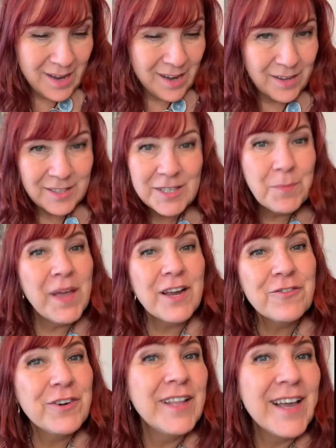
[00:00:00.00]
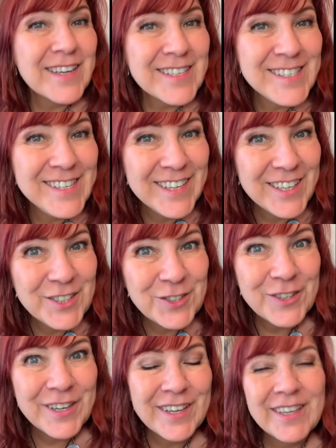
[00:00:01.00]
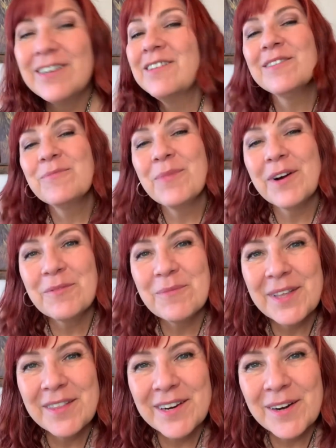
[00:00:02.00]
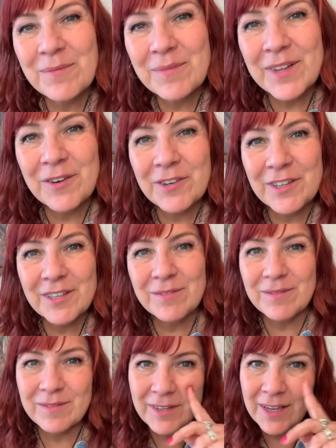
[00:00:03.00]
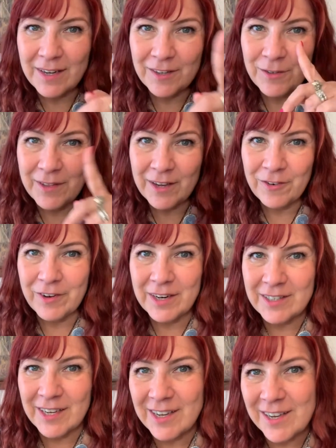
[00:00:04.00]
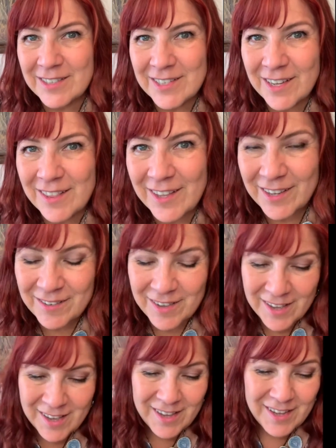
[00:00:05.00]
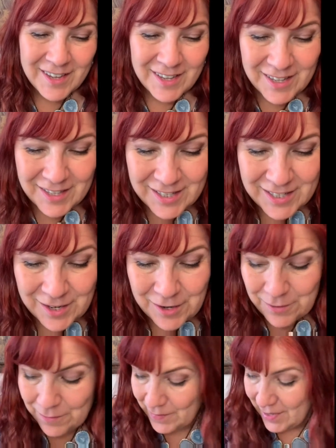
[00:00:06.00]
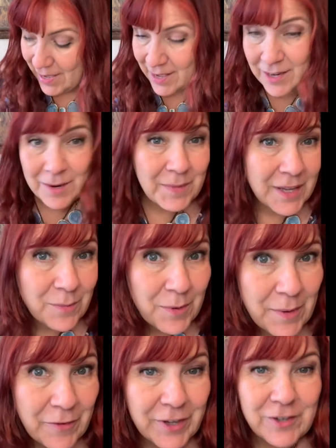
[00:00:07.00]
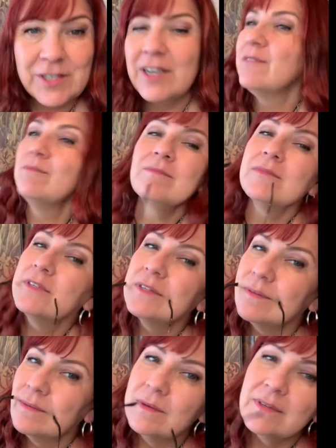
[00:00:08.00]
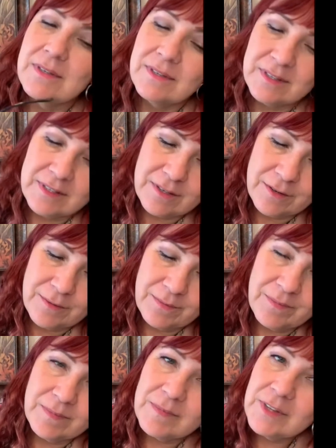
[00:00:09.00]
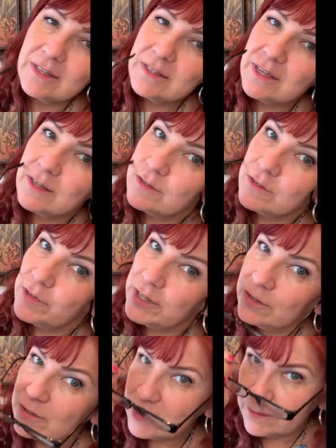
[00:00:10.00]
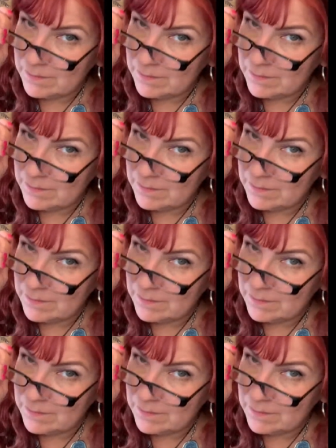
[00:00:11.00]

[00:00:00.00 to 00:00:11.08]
sit back, relax, and enjoy, and pardon me that I'm not really kind of doing that direct eye contact thing. So, and I'm gonna put my readers on. So yes, I use readers.